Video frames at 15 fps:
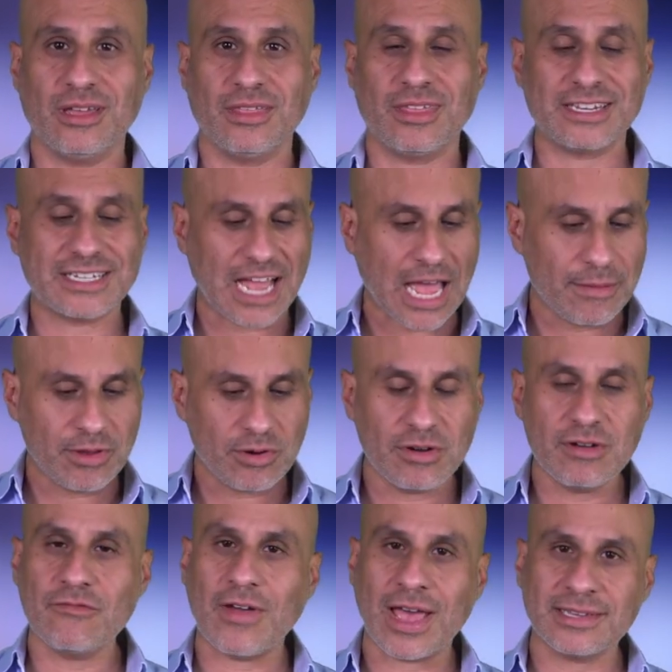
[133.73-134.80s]
The time you're
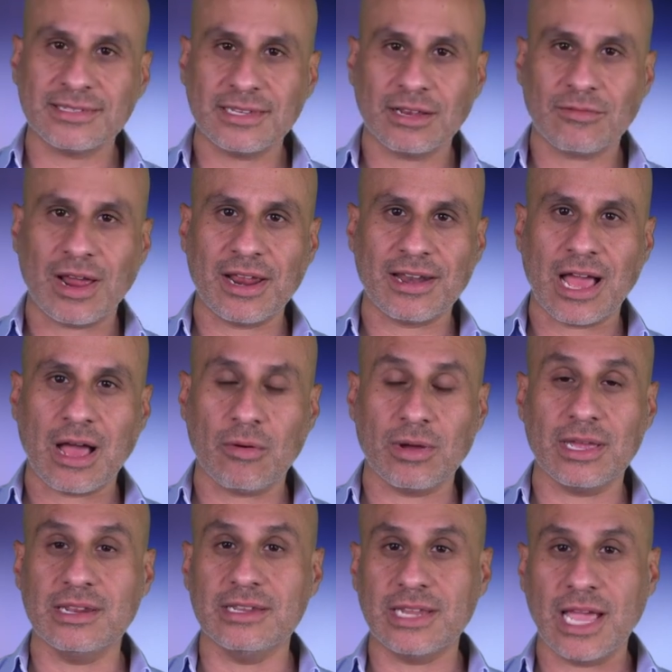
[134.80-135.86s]
investing right now
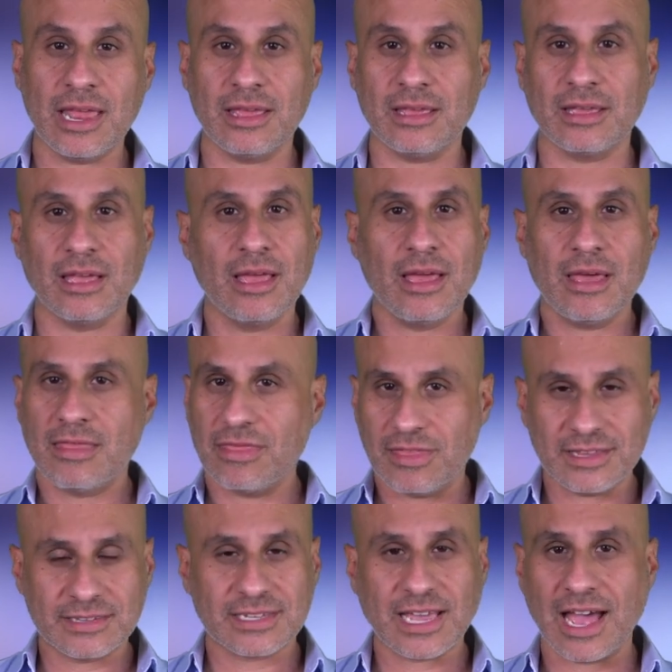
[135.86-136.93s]
in dating
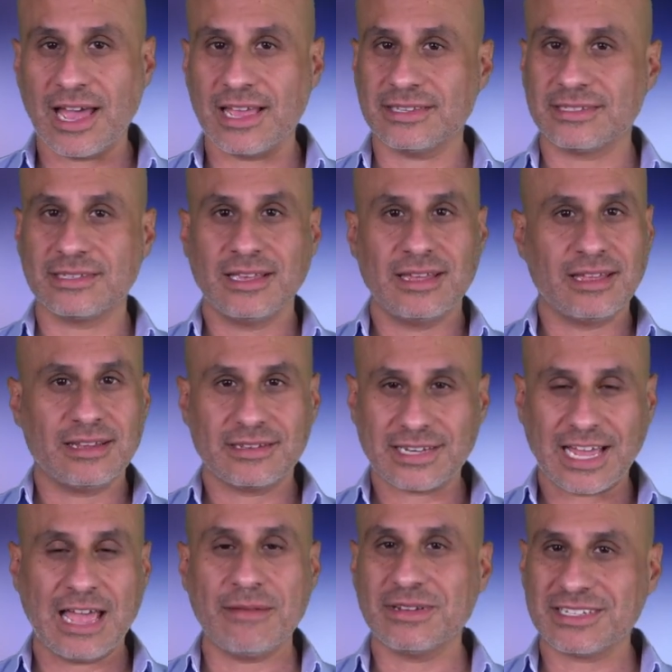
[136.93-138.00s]
these guys
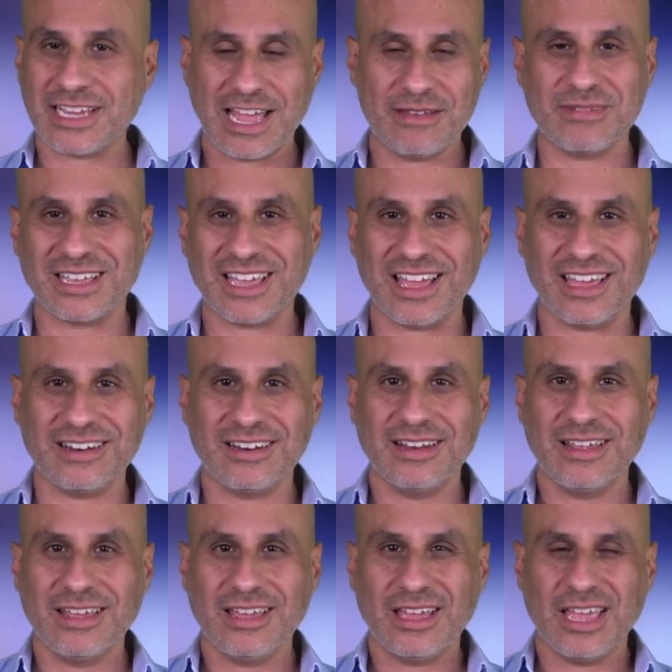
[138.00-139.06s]
time and time again
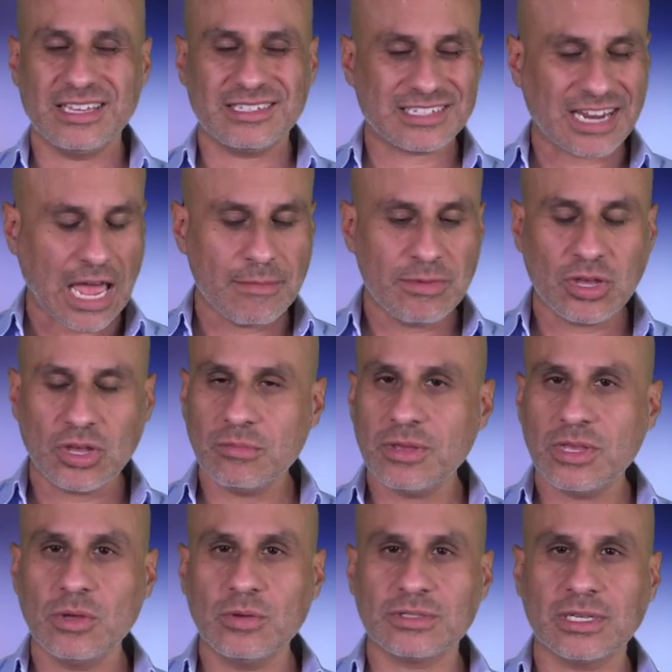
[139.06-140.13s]
is time you could be
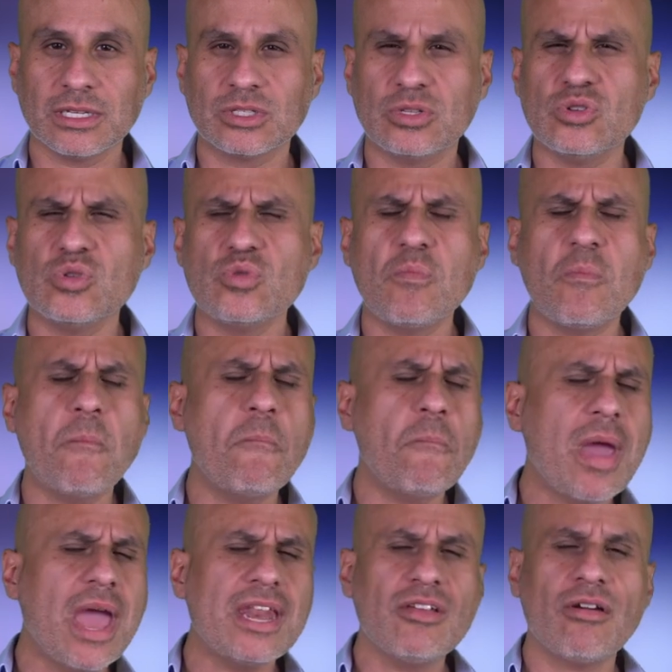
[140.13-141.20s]
using to do
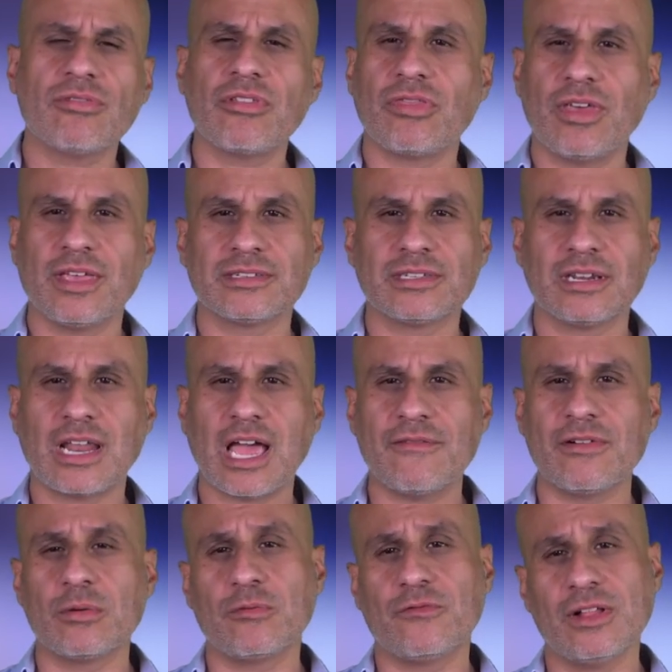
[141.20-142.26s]
many other things in life
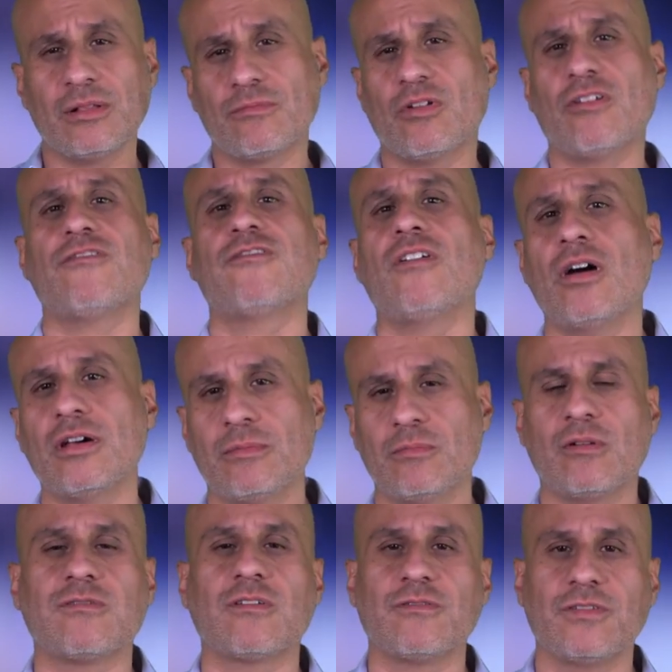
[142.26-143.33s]
that would feel more fun and
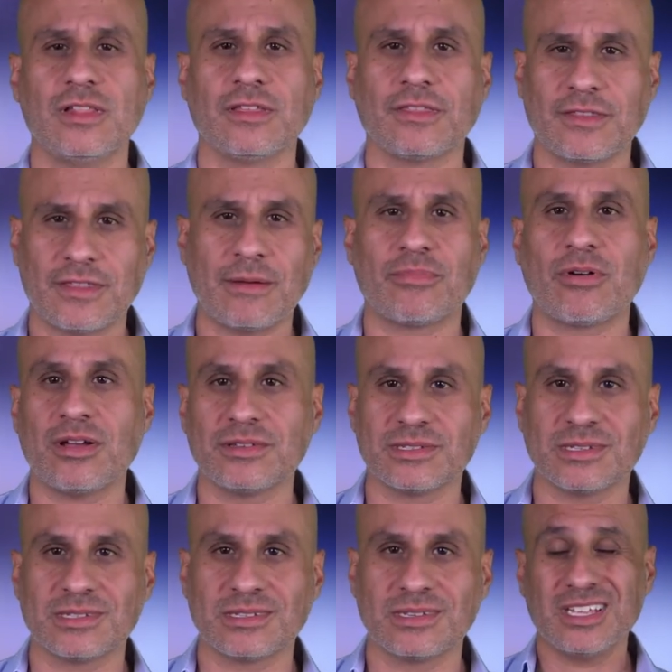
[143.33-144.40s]
more fulfilling than that
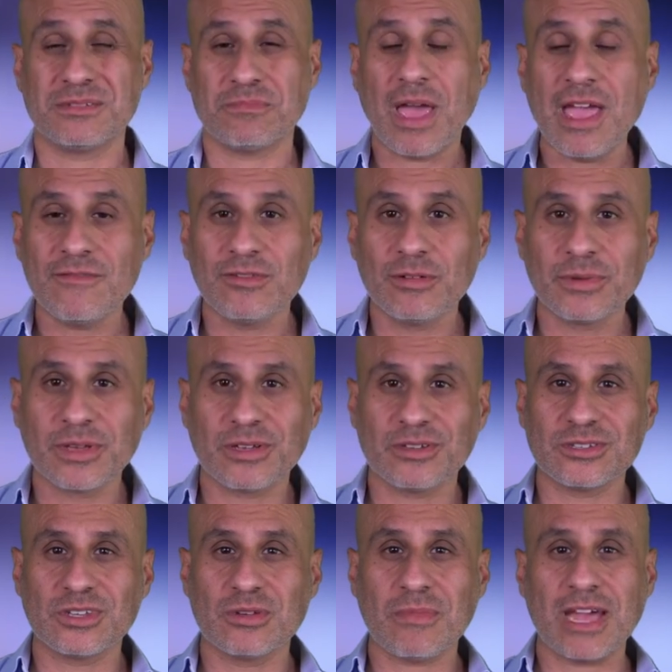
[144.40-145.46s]
process. It's painful
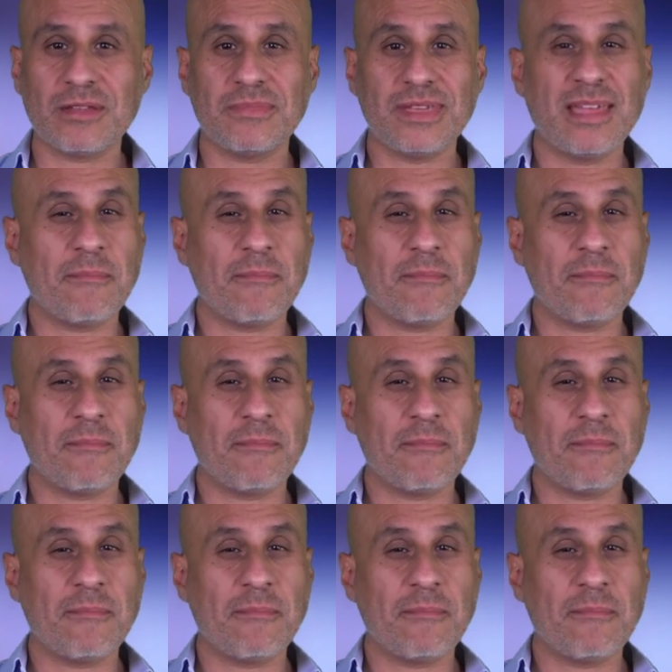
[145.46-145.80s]
because you might be